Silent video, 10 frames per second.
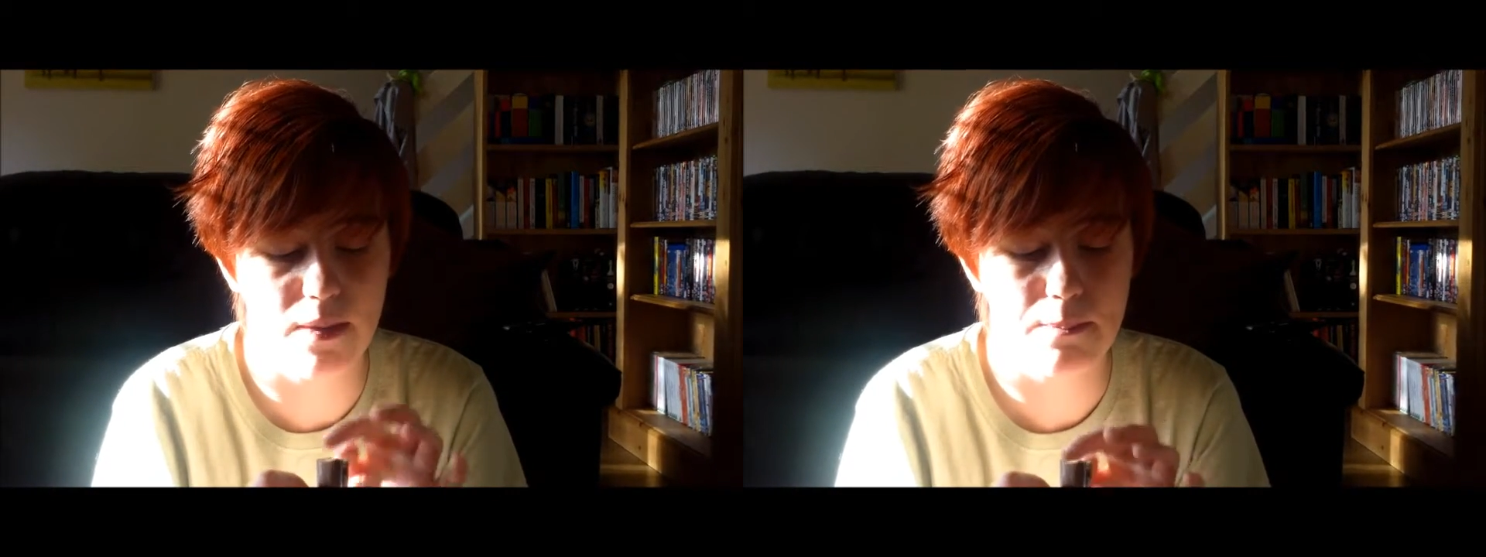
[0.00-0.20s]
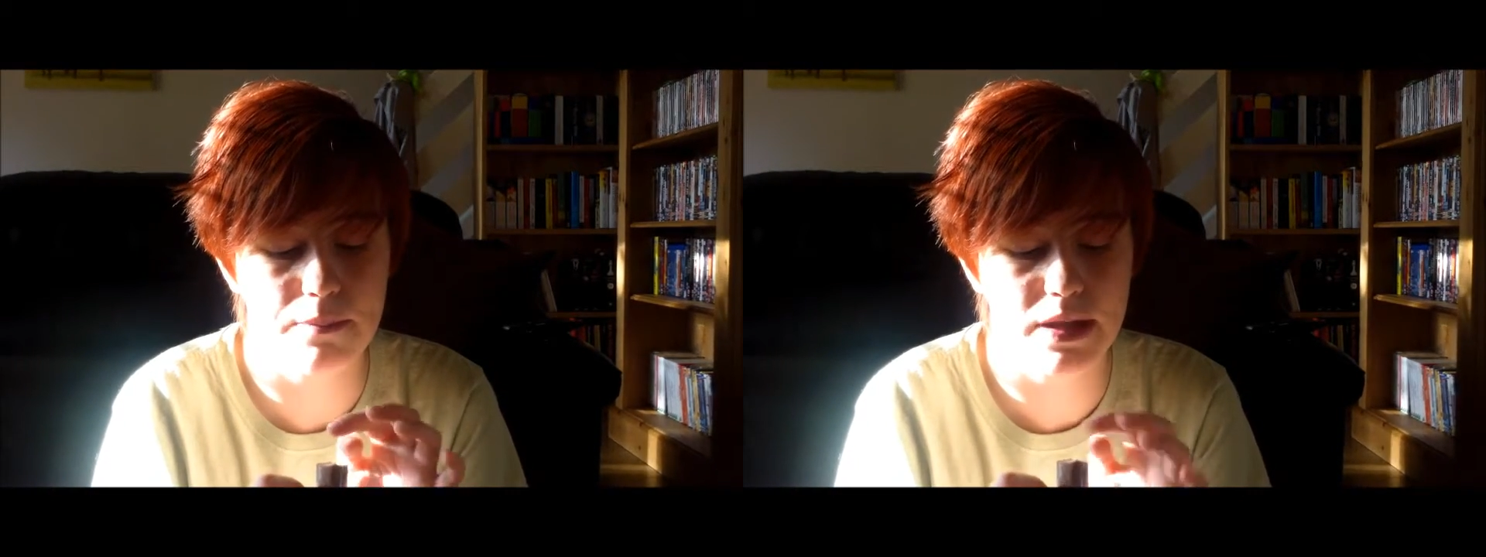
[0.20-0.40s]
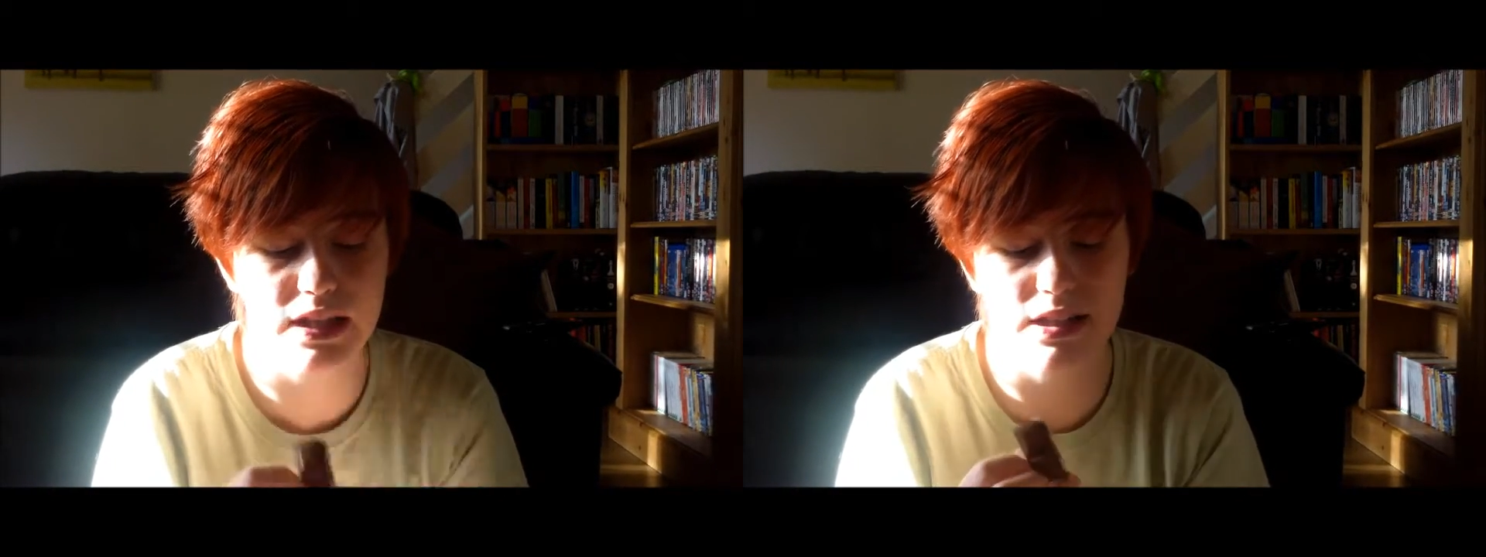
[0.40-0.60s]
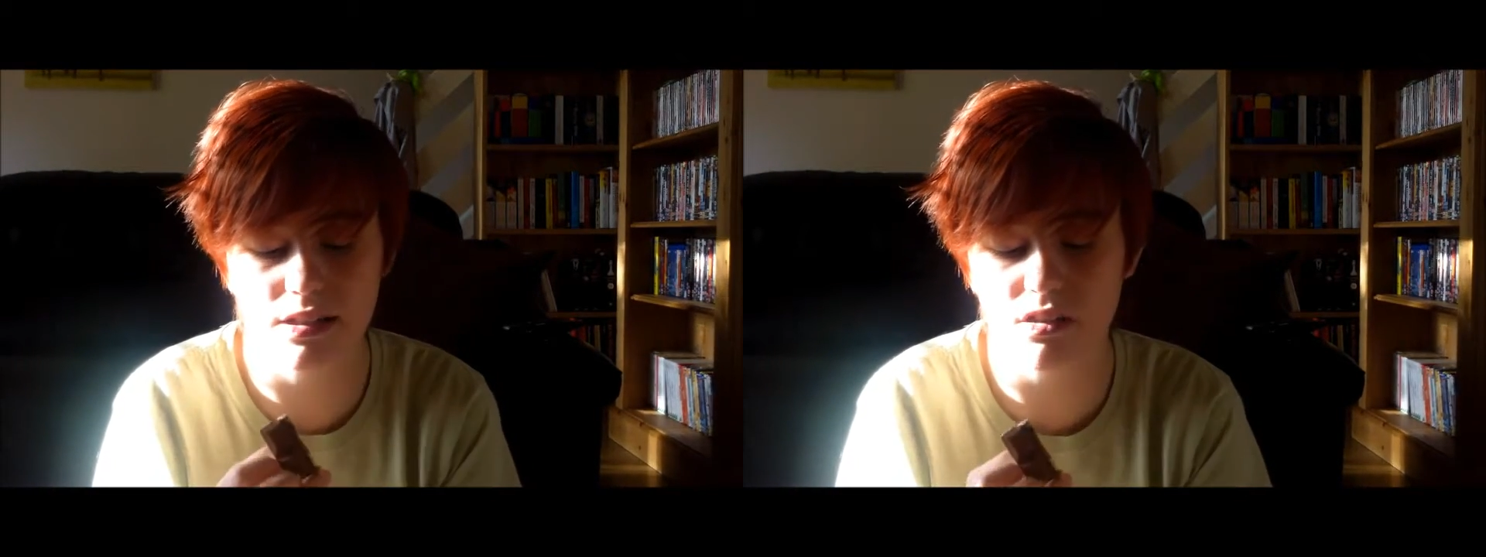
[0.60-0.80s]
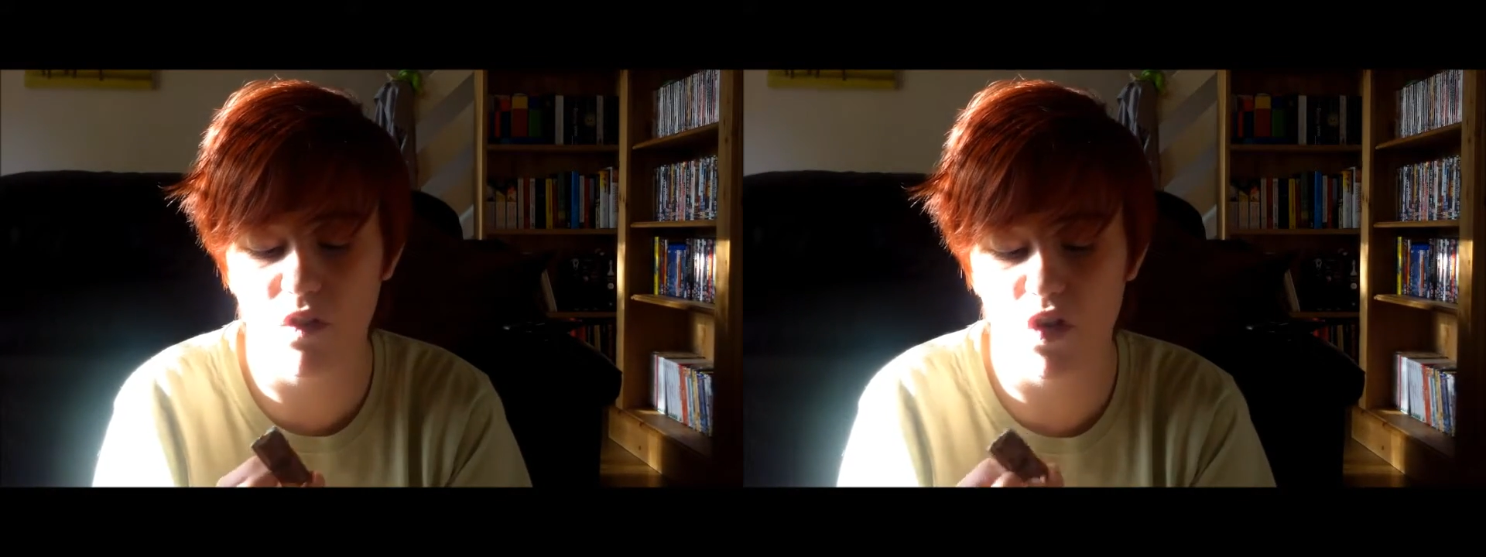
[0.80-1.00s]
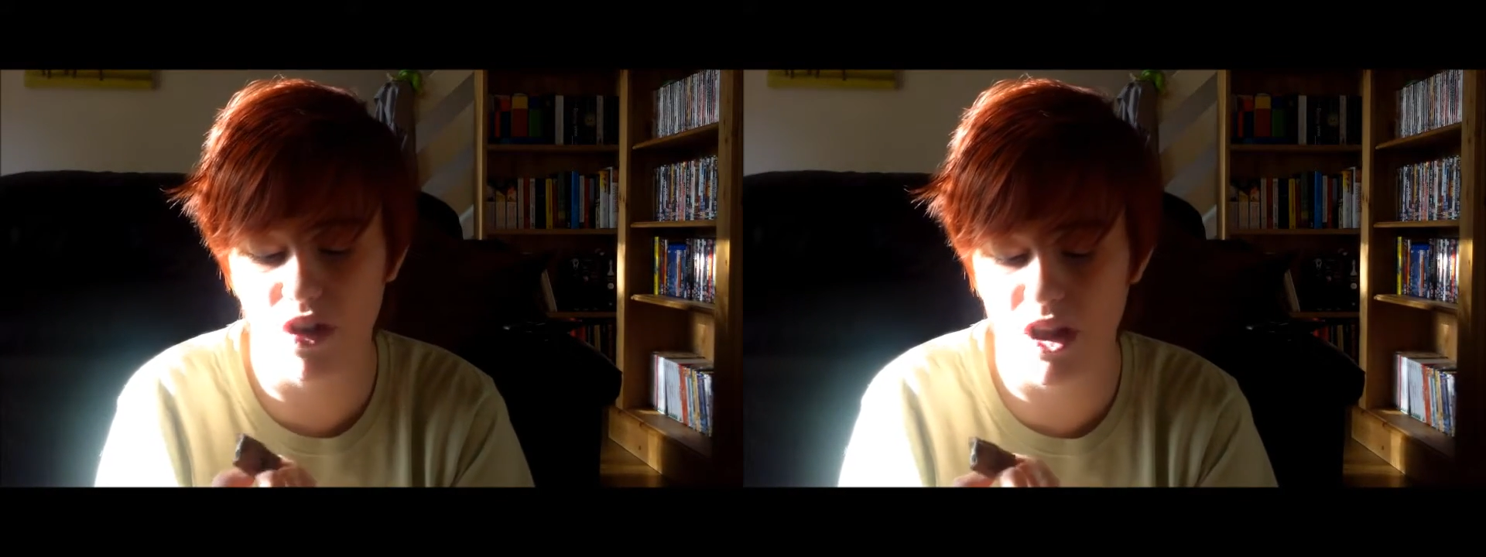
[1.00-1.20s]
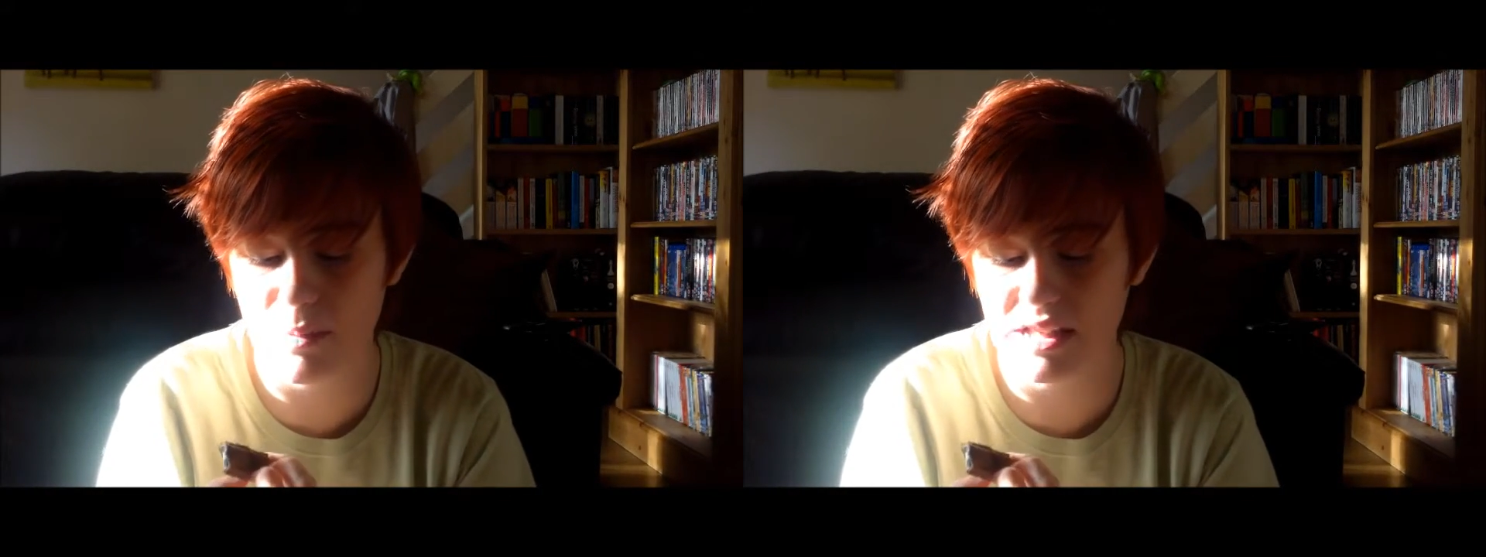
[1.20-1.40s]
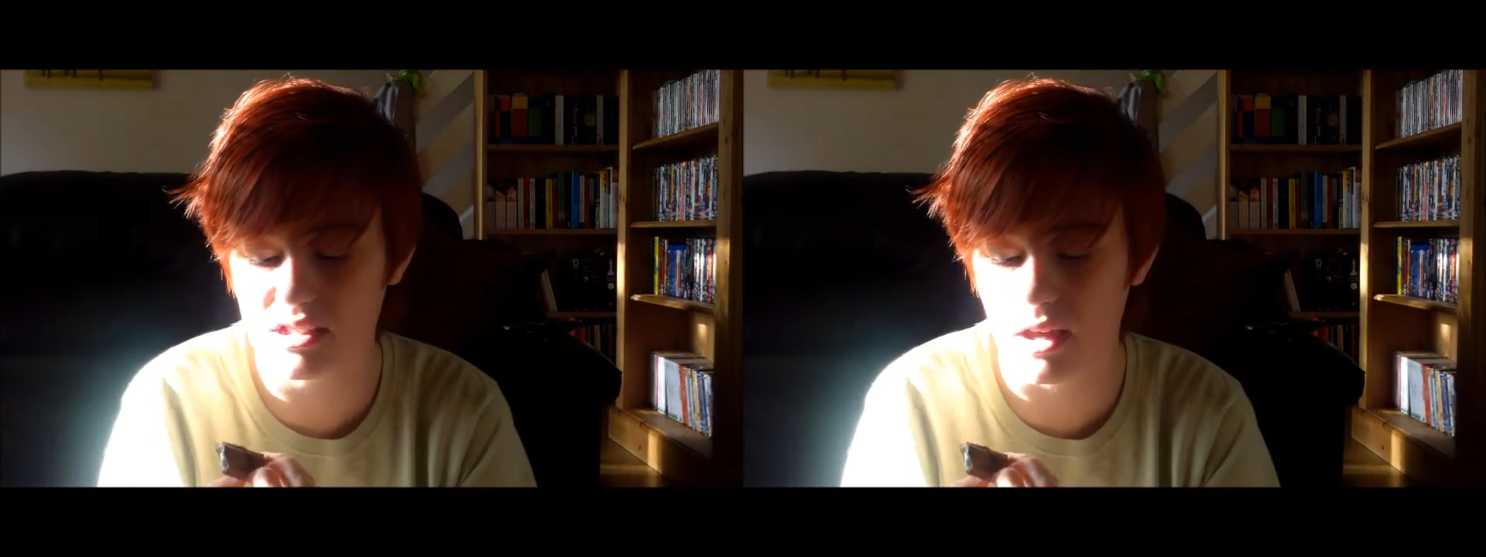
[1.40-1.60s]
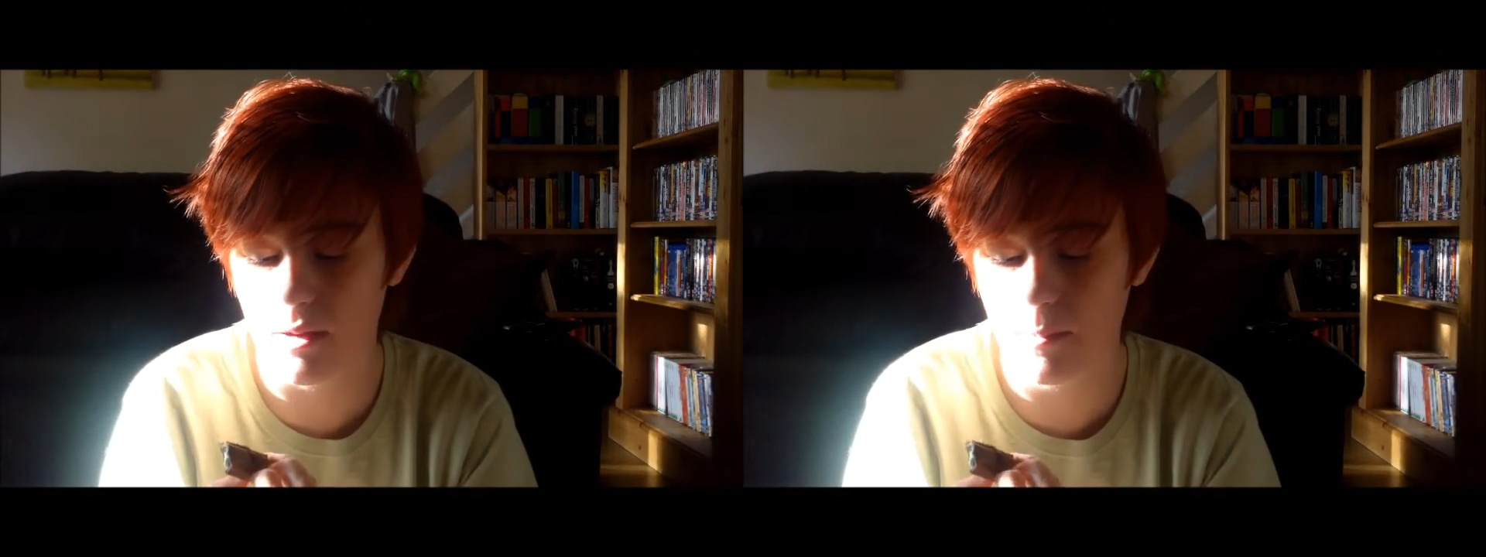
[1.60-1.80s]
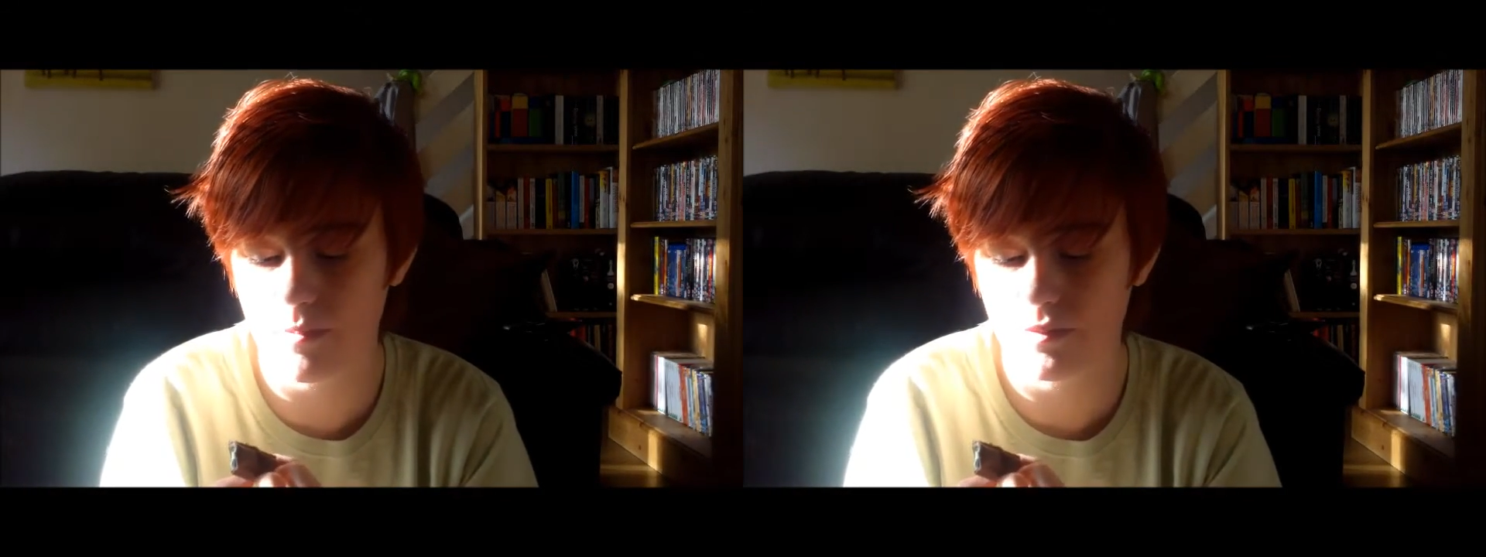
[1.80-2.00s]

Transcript: and then pieces of Oreo biscuit.